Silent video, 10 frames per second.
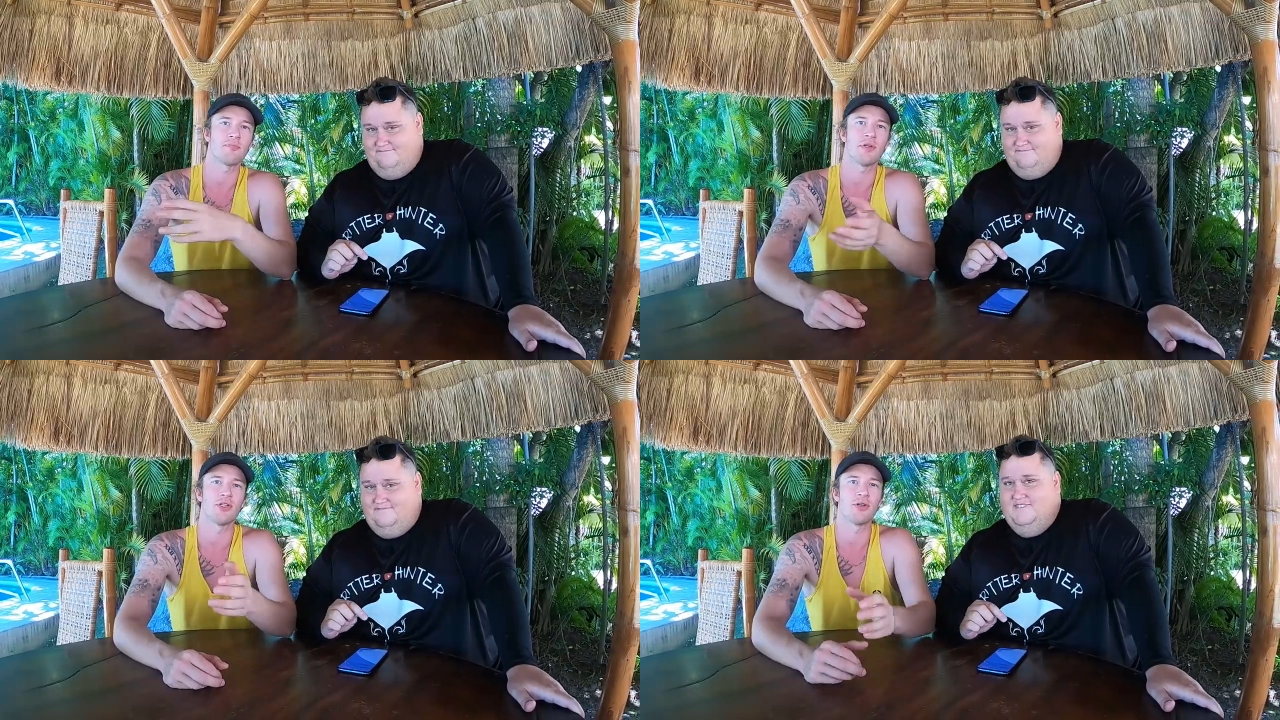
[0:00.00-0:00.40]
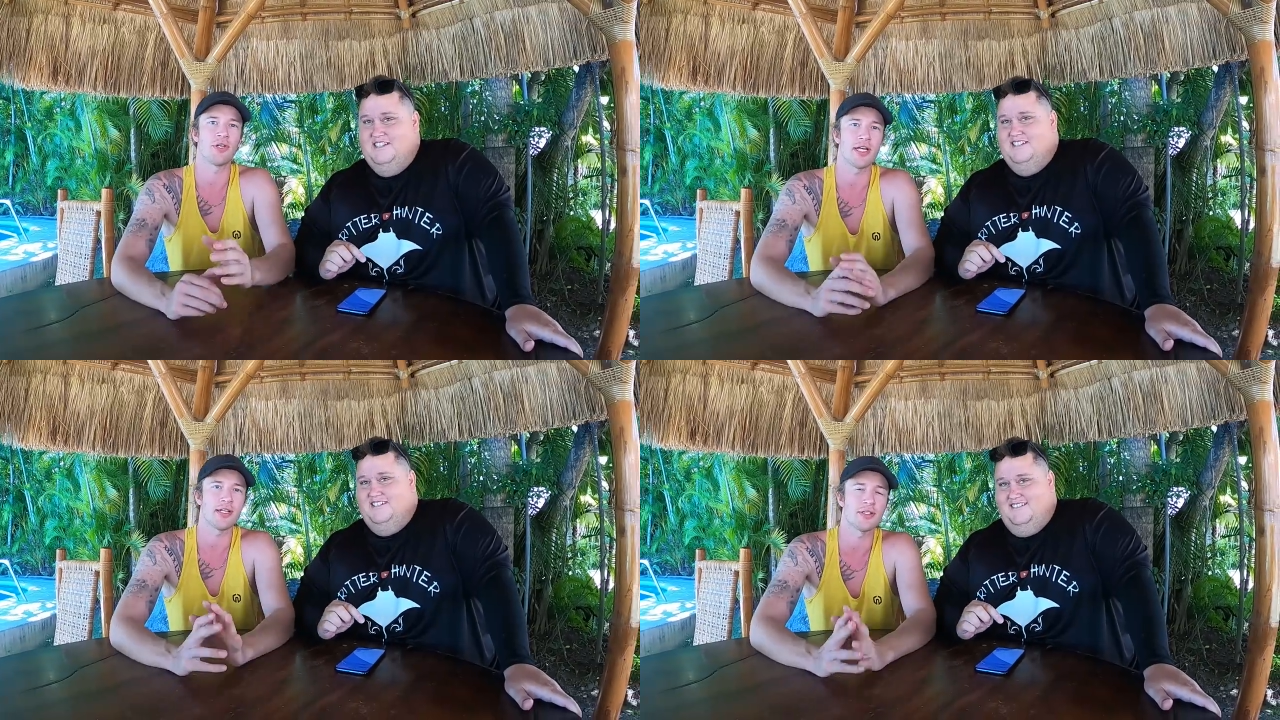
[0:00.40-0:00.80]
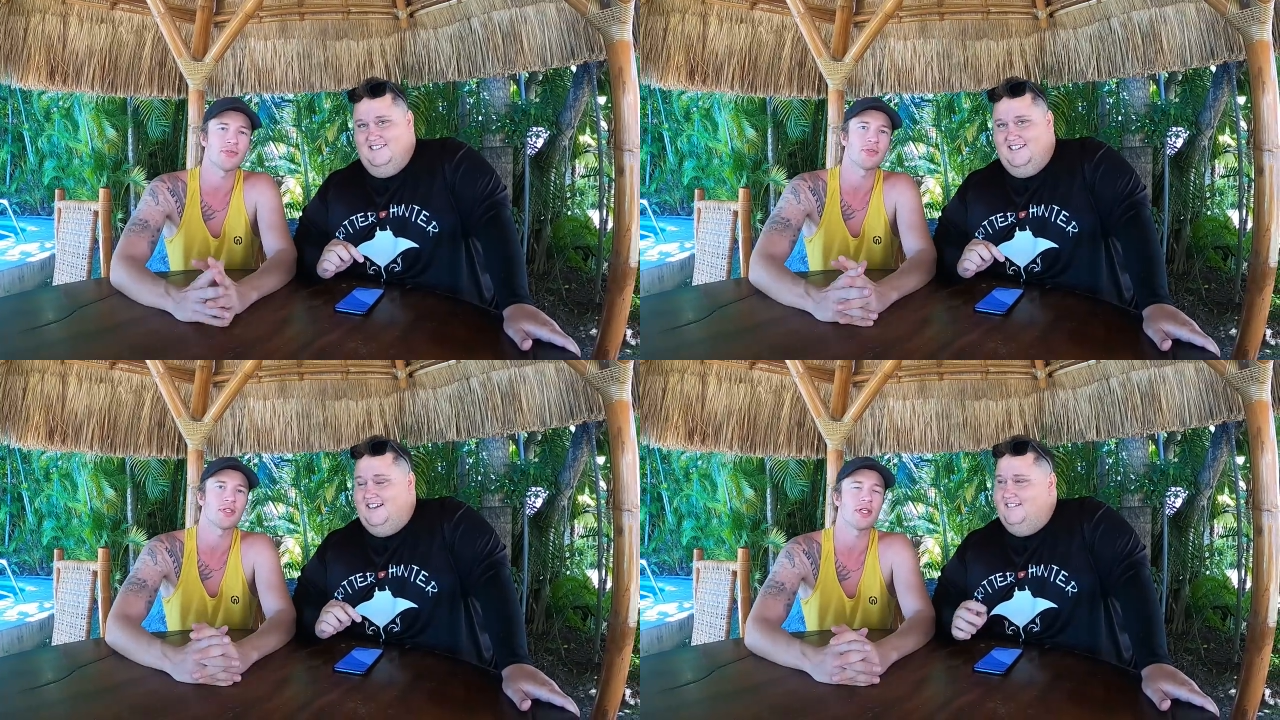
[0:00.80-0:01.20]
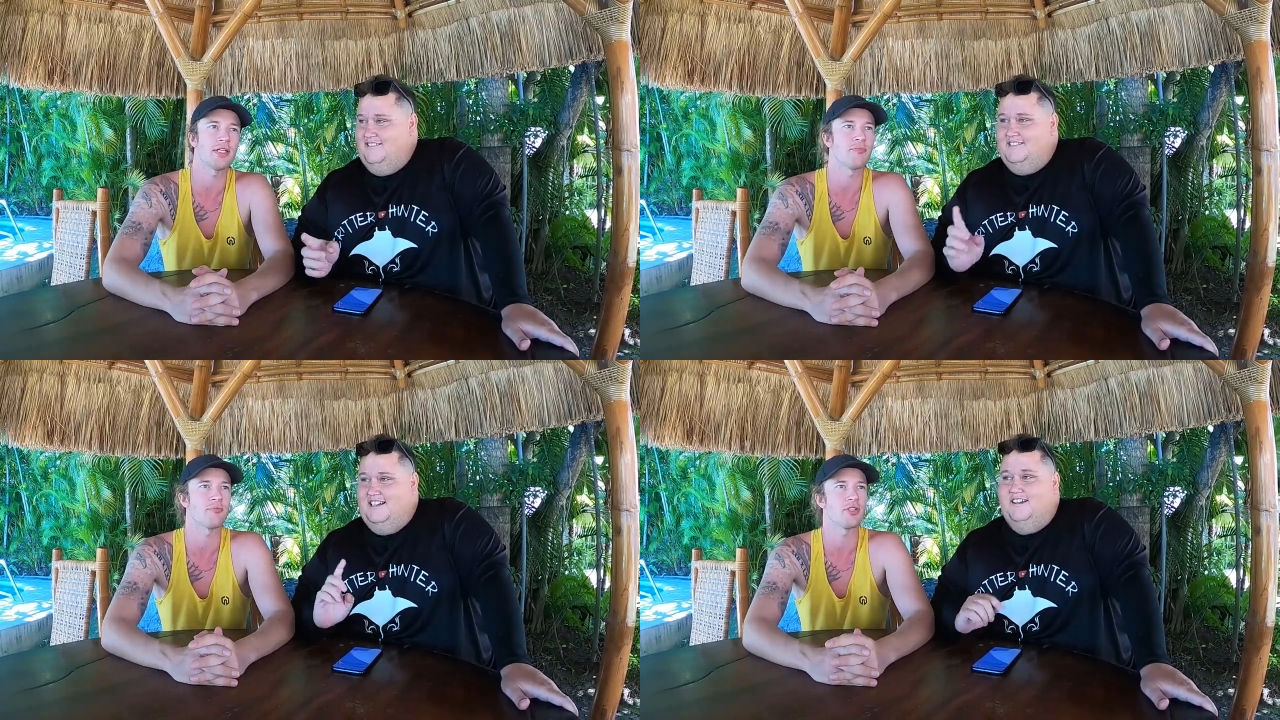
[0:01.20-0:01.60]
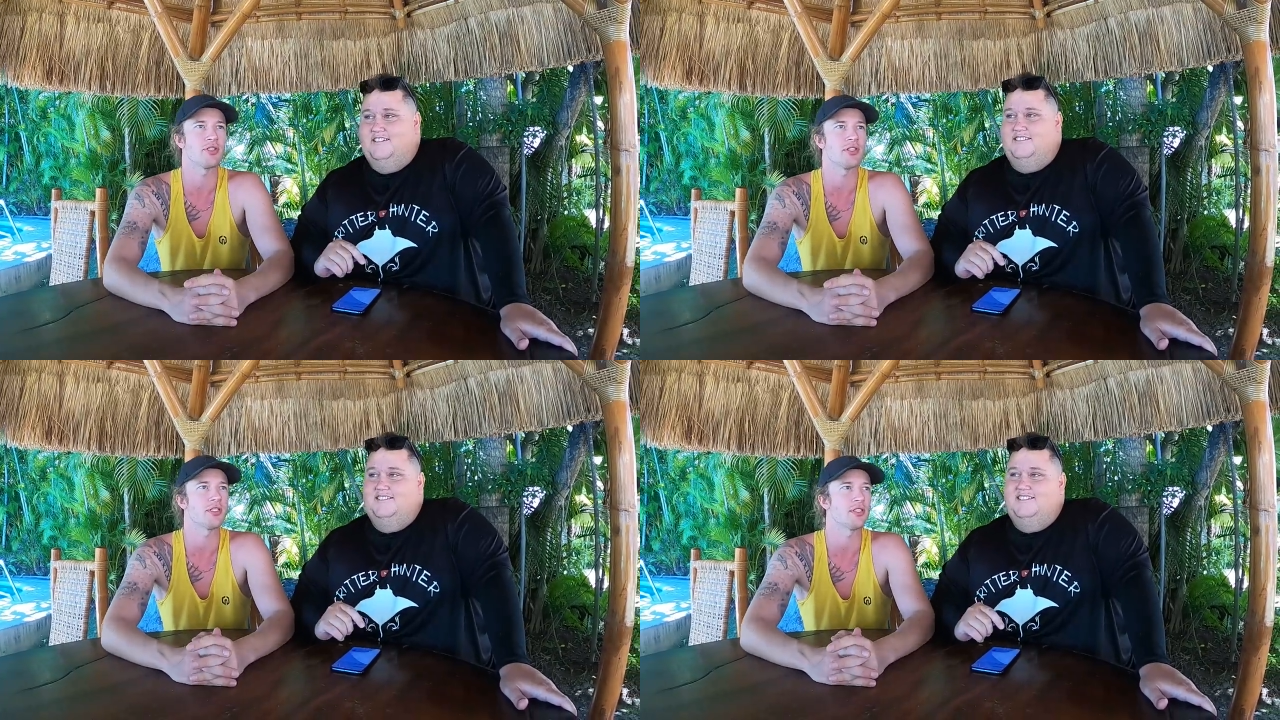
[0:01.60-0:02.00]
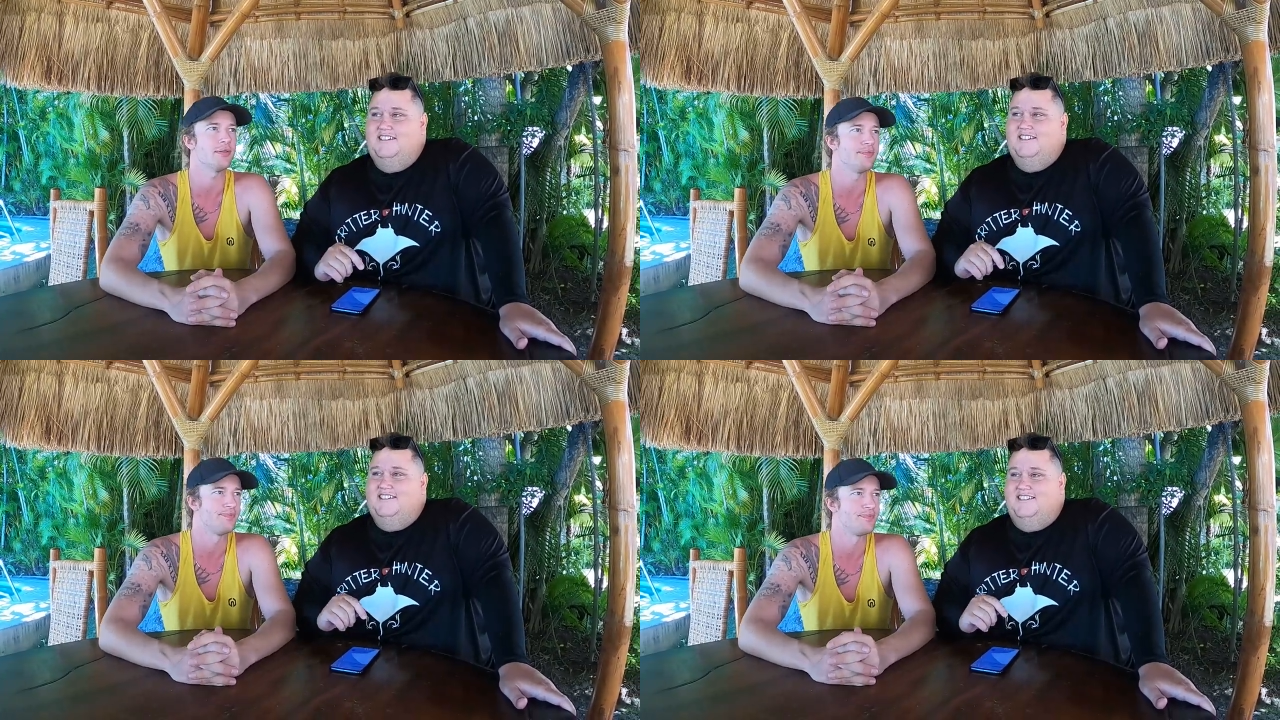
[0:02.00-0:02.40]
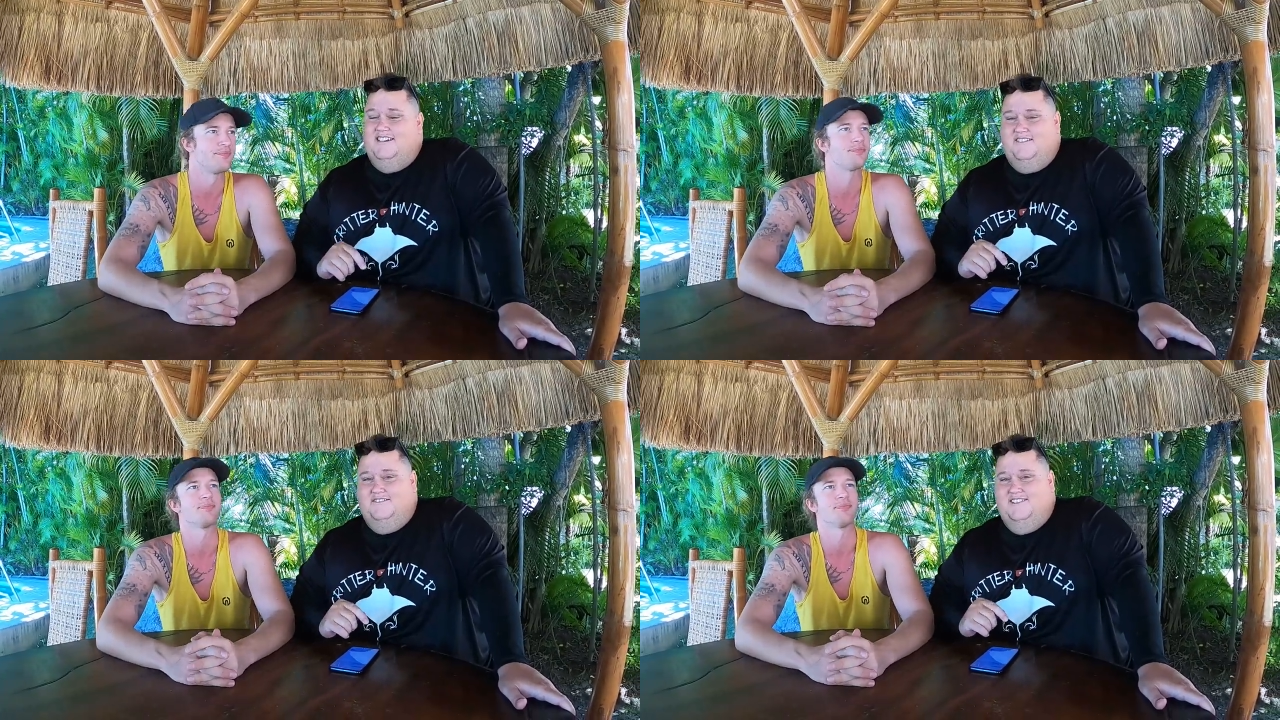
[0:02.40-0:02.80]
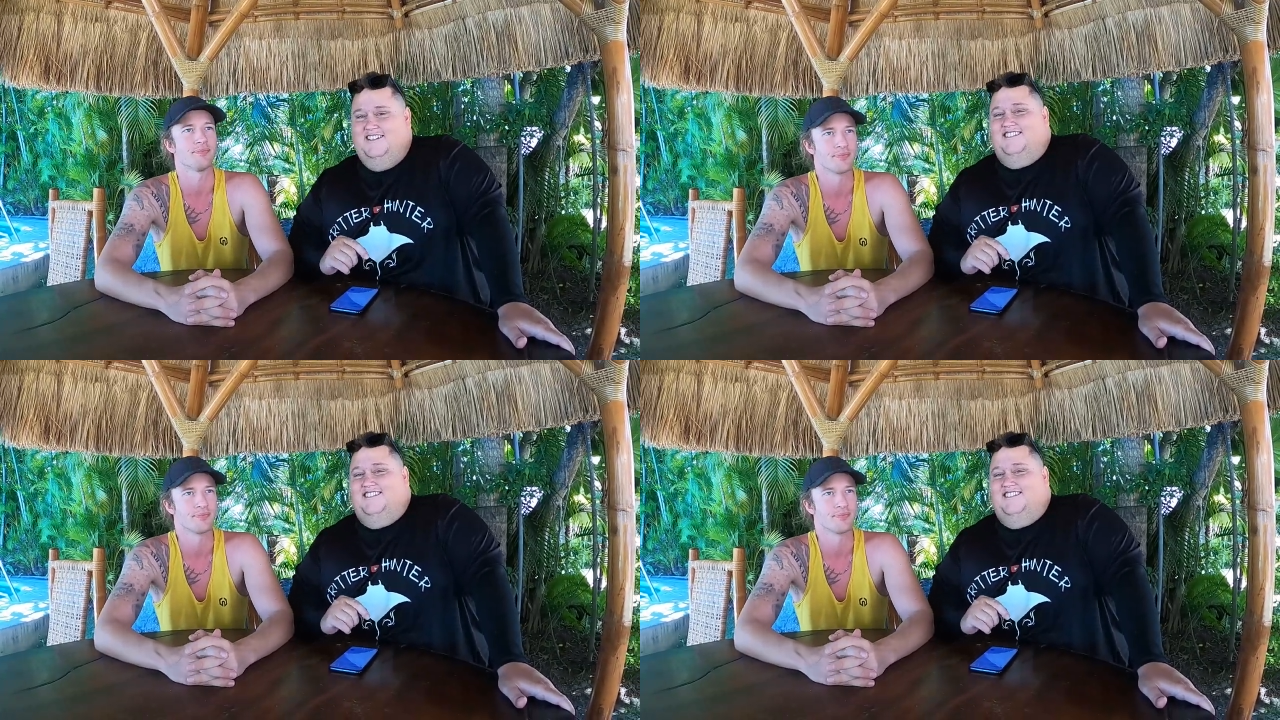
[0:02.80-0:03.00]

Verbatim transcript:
Speaker 1: has been donated for yeah, that yeah. purchase. Yeah.